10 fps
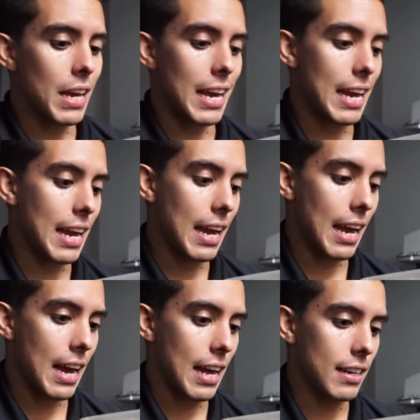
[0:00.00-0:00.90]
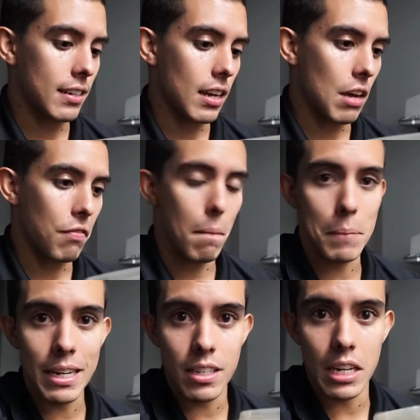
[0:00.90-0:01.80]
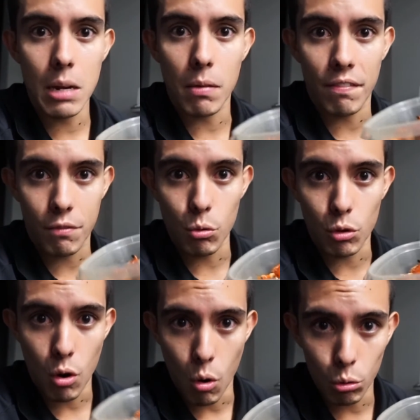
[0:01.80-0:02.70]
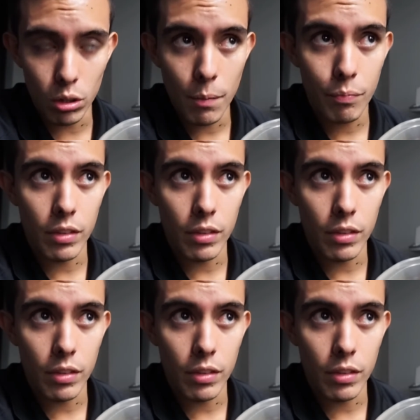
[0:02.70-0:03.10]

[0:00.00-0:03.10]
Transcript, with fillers: And if it means eating my food cold,